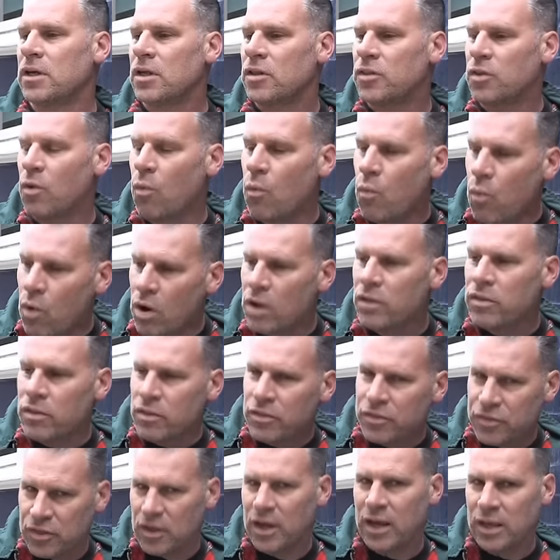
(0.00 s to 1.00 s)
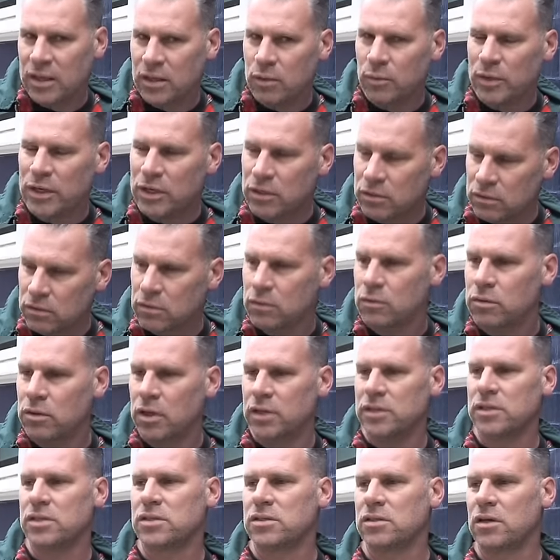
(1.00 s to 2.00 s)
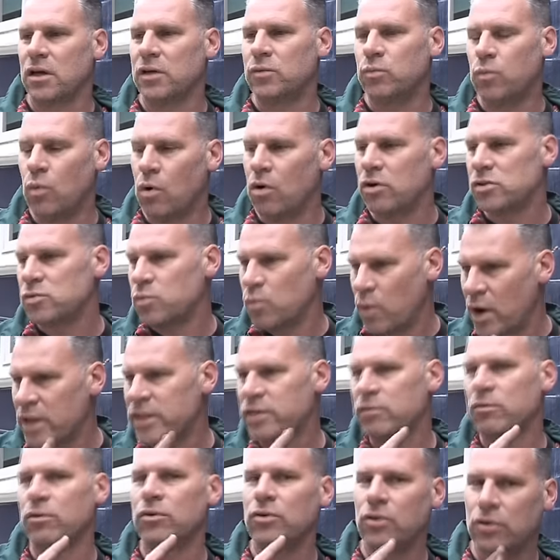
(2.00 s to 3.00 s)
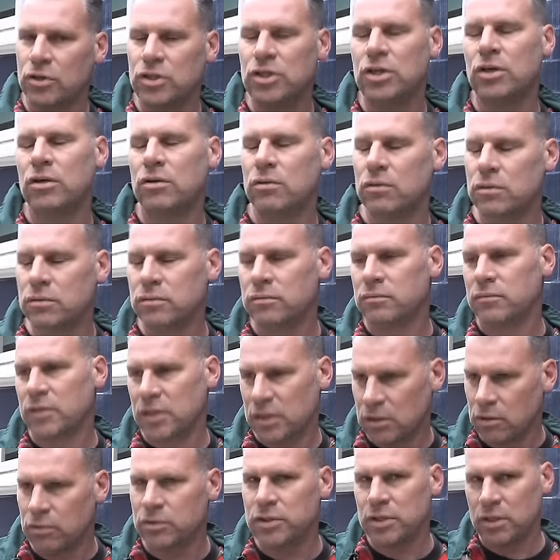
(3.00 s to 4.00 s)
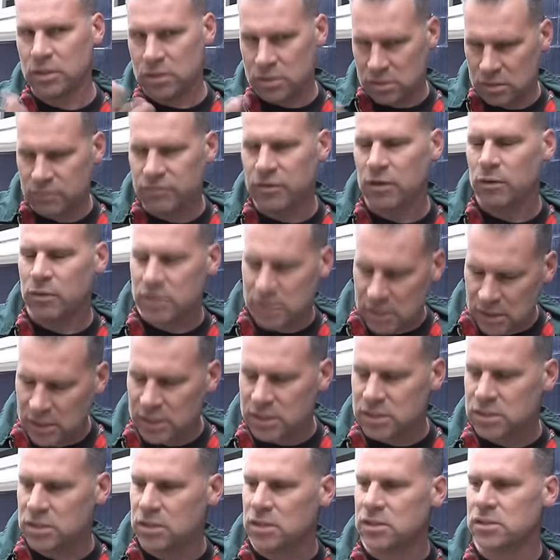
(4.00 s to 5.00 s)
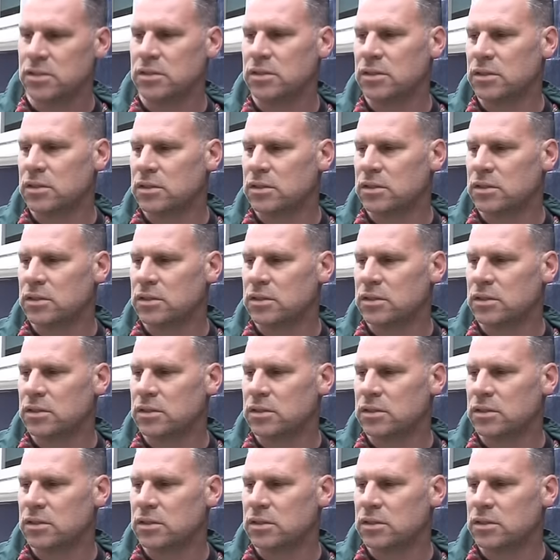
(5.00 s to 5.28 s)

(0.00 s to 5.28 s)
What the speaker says: The one thing that we couldn't quite decide was whether or not you, the audience, the viewers, the listeners,